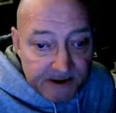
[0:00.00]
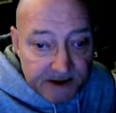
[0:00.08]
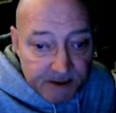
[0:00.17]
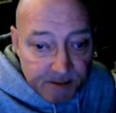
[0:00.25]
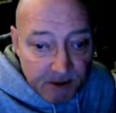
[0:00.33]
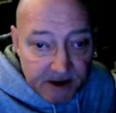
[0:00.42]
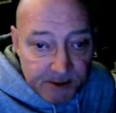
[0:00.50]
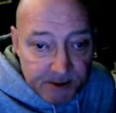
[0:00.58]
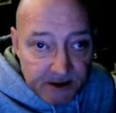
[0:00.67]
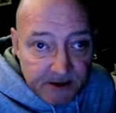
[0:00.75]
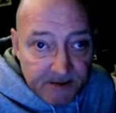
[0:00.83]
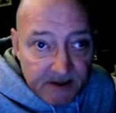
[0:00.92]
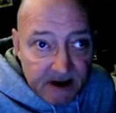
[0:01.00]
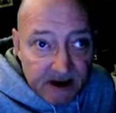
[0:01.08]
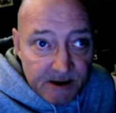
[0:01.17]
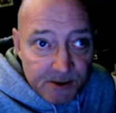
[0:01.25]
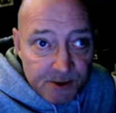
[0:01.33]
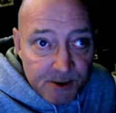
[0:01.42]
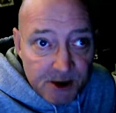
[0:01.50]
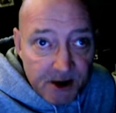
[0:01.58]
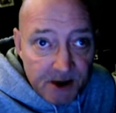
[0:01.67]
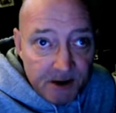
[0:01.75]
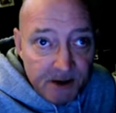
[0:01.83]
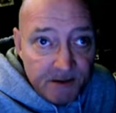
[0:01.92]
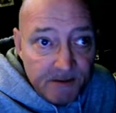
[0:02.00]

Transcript: spreadsheet that I can share